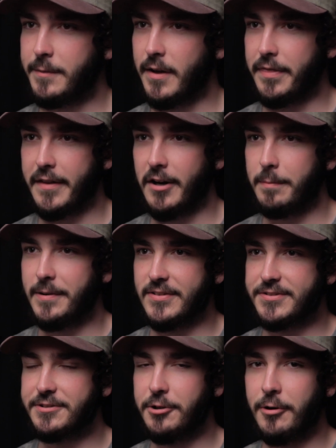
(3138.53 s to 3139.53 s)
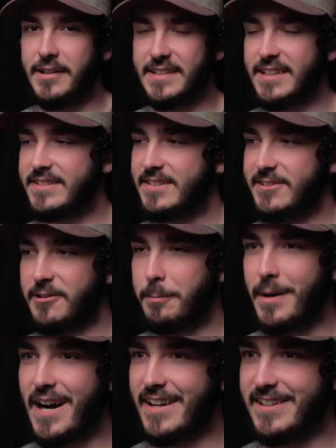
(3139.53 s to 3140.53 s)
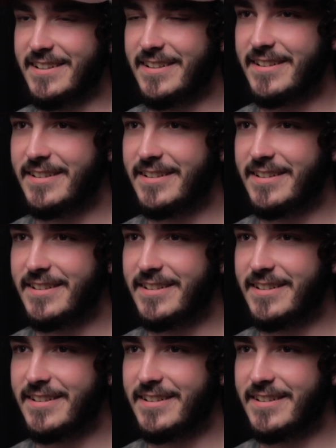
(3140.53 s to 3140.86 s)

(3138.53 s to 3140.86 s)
a therapist going into your mind,